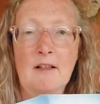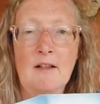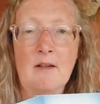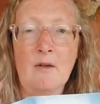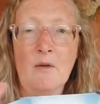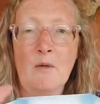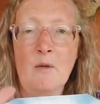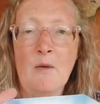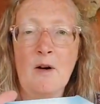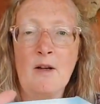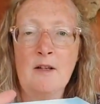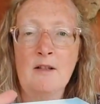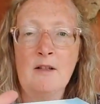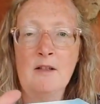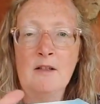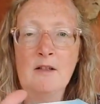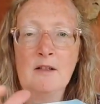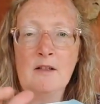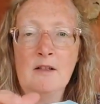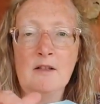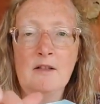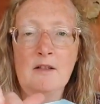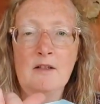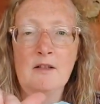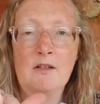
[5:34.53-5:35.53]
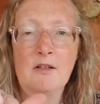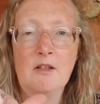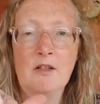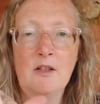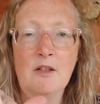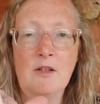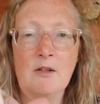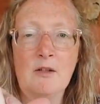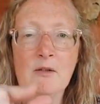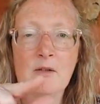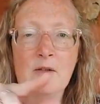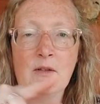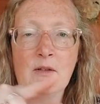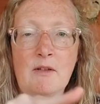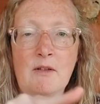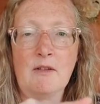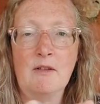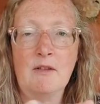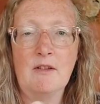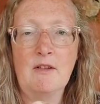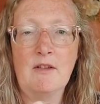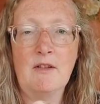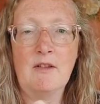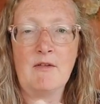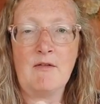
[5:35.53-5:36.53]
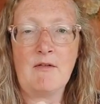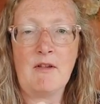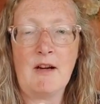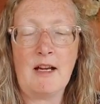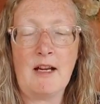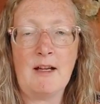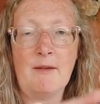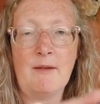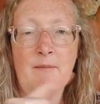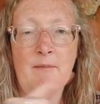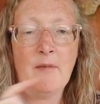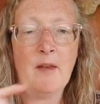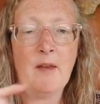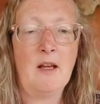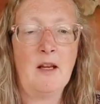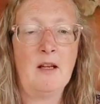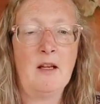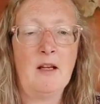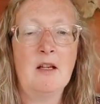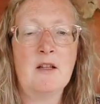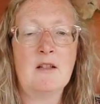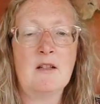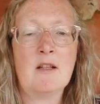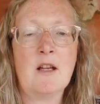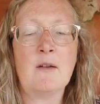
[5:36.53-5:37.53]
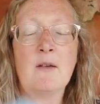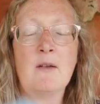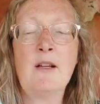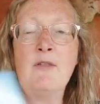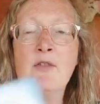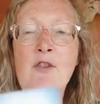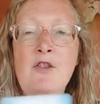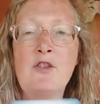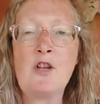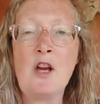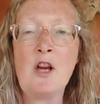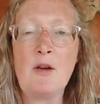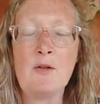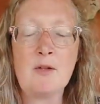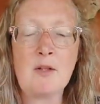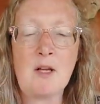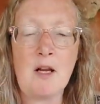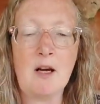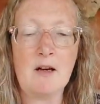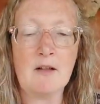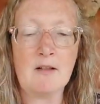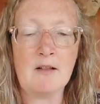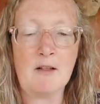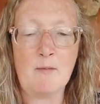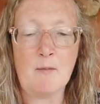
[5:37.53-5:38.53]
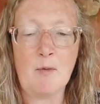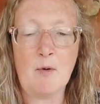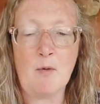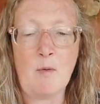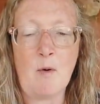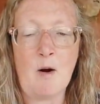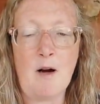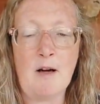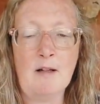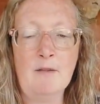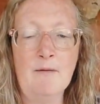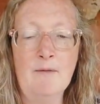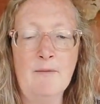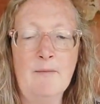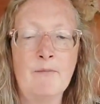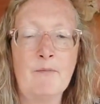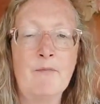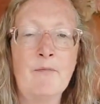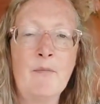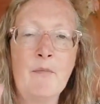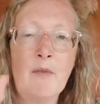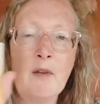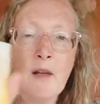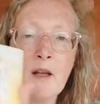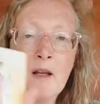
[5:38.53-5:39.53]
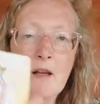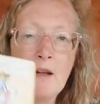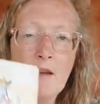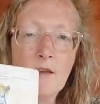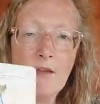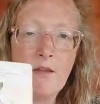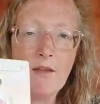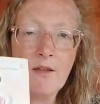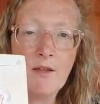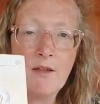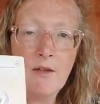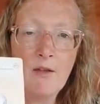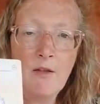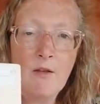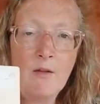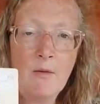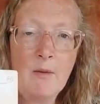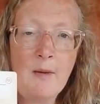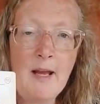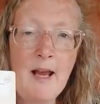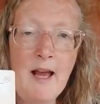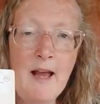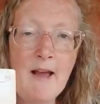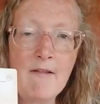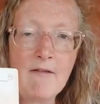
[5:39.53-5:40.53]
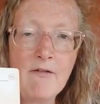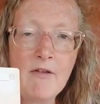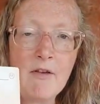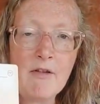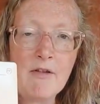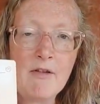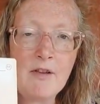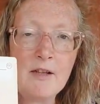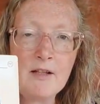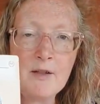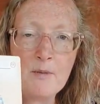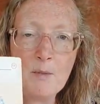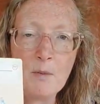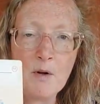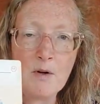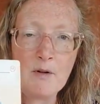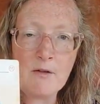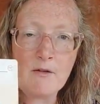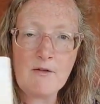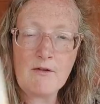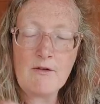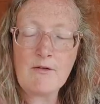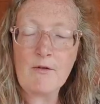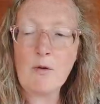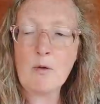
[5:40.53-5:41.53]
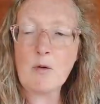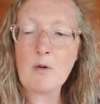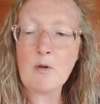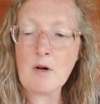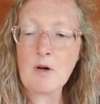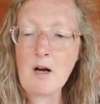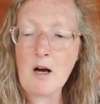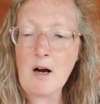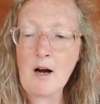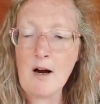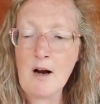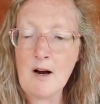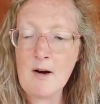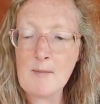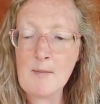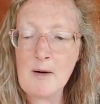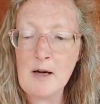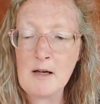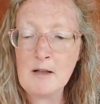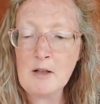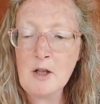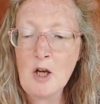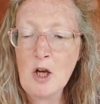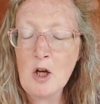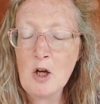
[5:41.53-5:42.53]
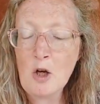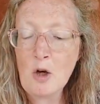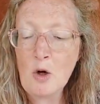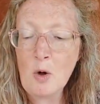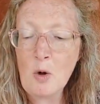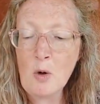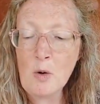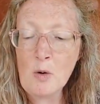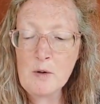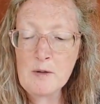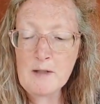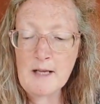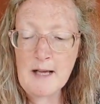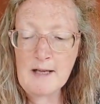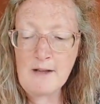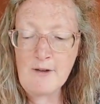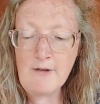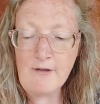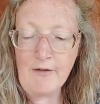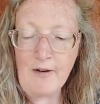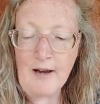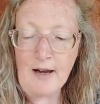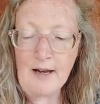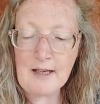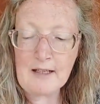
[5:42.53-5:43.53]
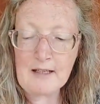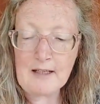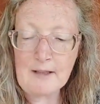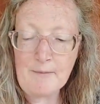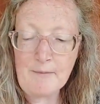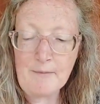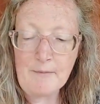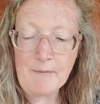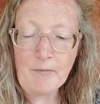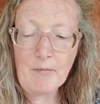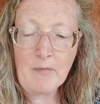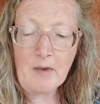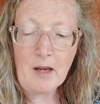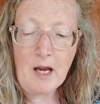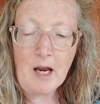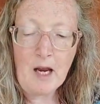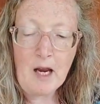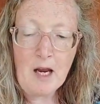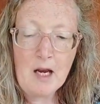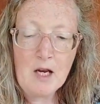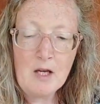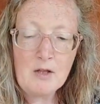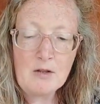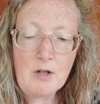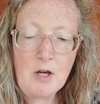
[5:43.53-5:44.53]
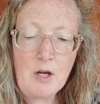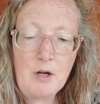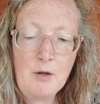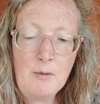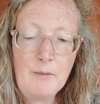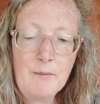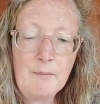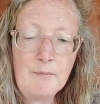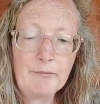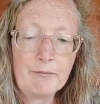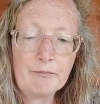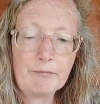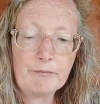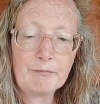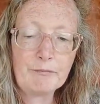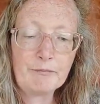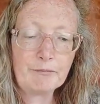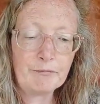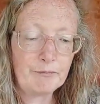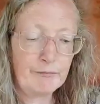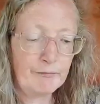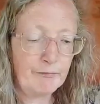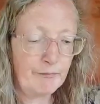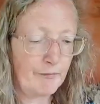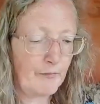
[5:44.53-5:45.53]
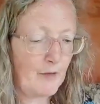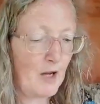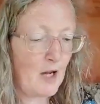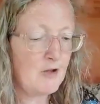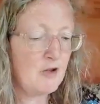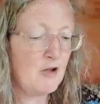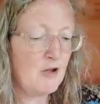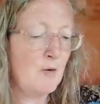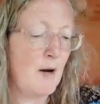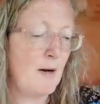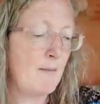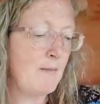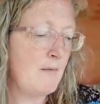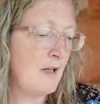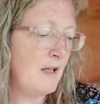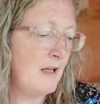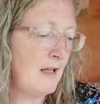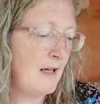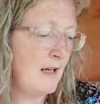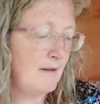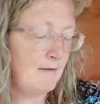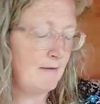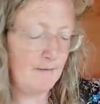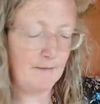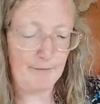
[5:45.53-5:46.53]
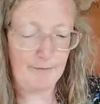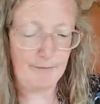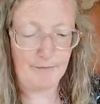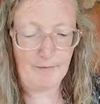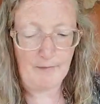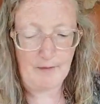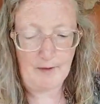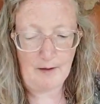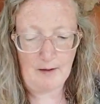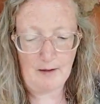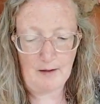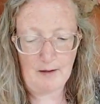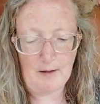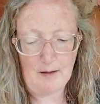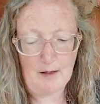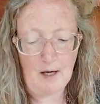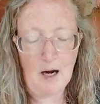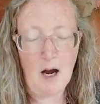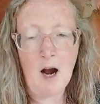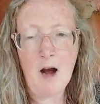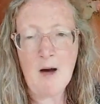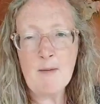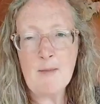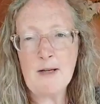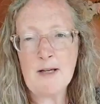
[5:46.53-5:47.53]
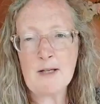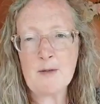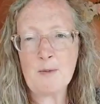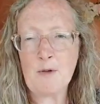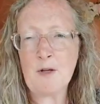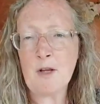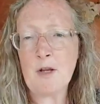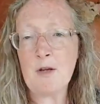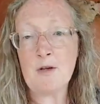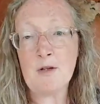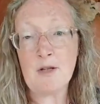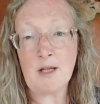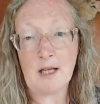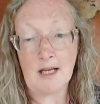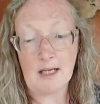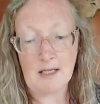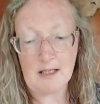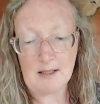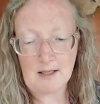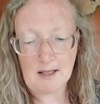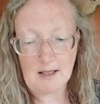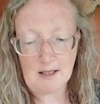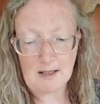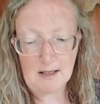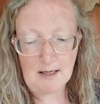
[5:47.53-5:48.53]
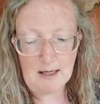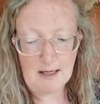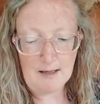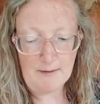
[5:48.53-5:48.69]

1, 2, 3. So if you chose card number one, we have this one for karma, cause and effect. So do you know what? Karma is one of those things that